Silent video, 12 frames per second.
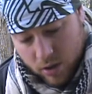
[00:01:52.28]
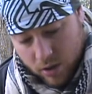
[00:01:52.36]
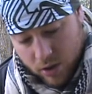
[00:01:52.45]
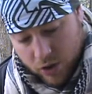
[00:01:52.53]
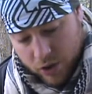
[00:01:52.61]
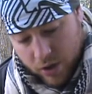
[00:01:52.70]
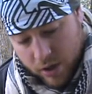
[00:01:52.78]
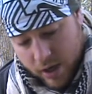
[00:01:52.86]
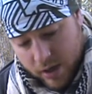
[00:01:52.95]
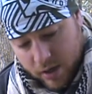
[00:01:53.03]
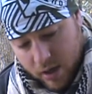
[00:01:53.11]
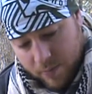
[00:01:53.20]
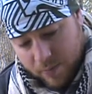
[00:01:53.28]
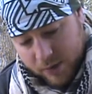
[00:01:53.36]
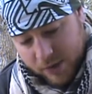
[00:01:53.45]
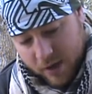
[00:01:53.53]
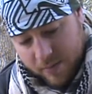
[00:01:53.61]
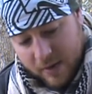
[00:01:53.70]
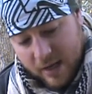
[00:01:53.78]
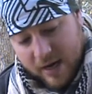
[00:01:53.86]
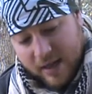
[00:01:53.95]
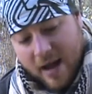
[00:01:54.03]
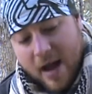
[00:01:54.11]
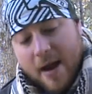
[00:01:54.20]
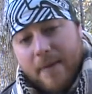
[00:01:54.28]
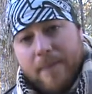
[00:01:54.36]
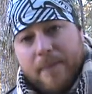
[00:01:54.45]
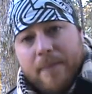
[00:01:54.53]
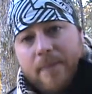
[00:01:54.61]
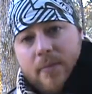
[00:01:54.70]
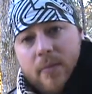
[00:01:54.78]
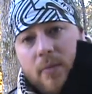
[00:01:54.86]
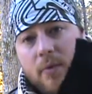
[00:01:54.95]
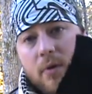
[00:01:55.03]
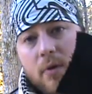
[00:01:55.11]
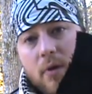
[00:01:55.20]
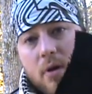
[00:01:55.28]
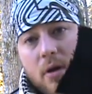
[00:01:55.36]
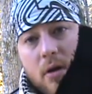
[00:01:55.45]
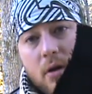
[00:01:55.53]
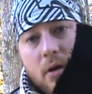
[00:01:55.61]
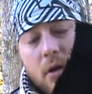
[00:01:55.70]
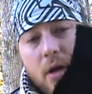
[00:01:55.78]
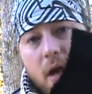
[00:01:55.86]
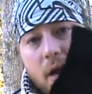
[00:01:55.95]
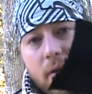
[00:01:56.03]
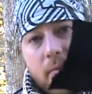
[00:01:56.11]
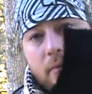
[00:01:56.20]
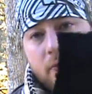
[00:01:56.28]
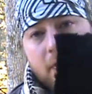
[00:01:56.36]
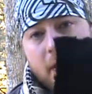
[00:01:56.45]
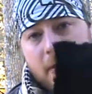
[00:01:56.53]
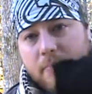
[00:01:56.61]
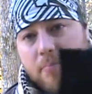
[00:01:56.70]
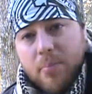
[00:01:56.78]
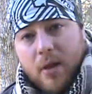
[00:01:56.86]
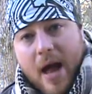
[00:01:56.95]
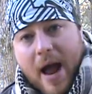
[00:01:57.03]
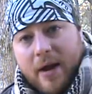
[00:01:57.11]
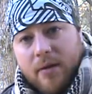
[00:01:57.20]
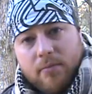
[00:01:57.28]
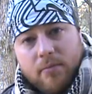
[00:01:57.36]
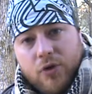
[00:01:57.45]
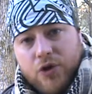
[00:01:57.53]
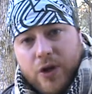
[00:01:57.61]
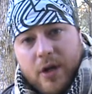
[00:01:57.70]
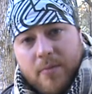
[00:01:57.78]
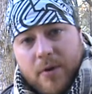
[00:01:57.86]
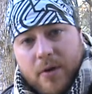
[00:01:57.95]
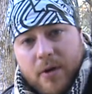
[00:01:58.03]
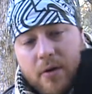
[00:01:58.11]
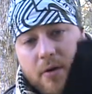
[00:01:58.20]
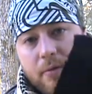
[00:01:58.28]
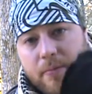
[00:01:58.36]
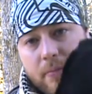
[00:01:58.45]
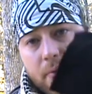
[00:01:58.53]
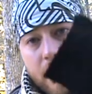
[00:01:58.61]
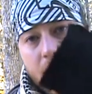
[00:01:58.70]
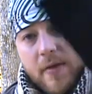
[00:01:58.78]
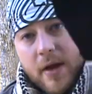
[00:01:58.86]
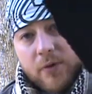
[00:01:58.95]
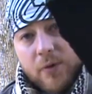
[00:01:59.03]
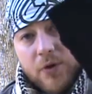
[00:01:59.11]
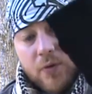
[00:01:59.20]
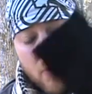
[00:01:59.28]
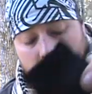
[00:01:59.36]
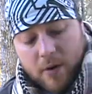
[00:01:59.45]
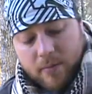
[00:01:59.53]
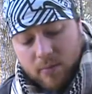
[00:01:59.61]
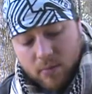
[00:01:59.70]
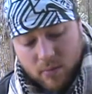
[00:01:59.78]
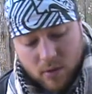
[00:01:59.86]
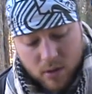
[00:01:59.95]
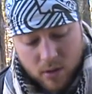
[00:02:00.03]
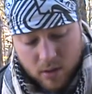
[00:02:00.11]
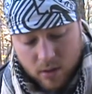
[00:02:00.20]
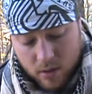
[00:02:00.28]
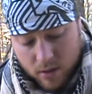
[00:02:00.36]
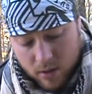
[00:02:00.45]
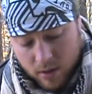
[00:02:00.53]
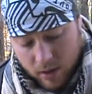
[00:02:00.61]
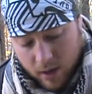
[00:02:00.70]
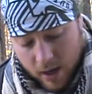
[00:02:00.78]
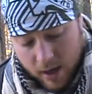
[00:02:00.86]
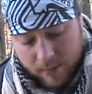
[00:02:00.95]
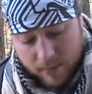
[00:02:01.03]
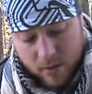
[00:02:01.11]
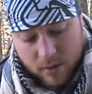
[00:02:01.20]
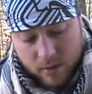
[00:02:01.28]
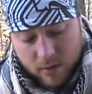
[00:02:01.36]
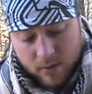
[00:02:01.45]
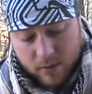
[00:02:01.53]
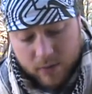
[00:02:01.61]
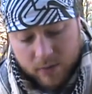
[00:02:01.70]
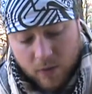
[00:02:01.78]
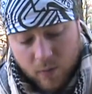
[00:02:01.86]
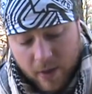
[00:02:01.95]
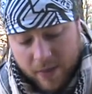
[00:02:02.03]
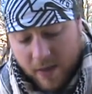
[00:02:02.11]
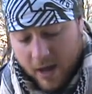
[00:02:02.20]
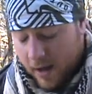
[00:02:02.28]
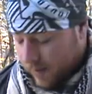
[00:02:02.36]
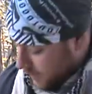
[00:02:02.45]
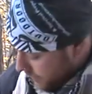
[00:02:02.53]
you should end up with something like that. Okay, just like black jean material. All right, that's what you want. Okay, so with that,